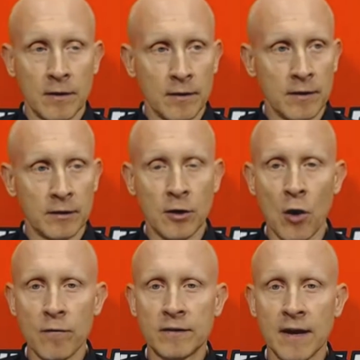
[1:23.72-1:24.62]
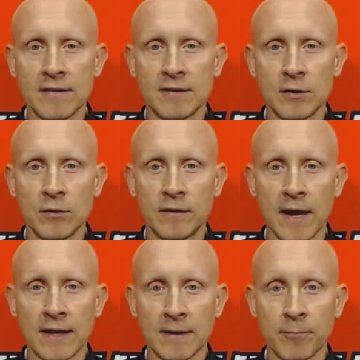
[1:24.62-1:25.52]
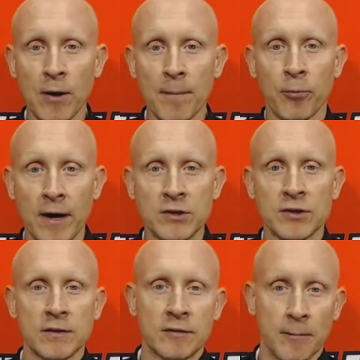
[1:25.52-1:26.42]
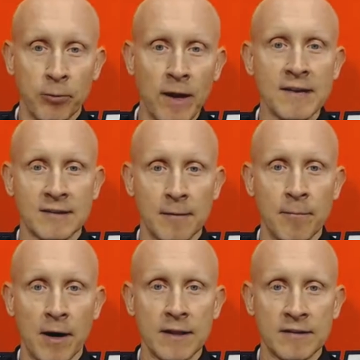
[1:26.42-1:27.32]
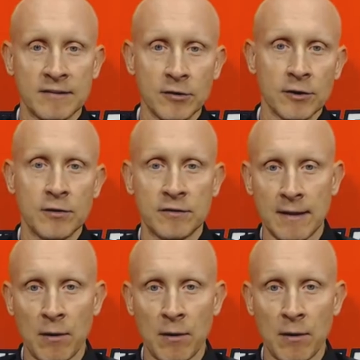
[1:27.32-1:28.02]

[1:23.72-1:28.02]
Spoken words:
the COVID test that you take in preparation to play somebody, the Syracuse game.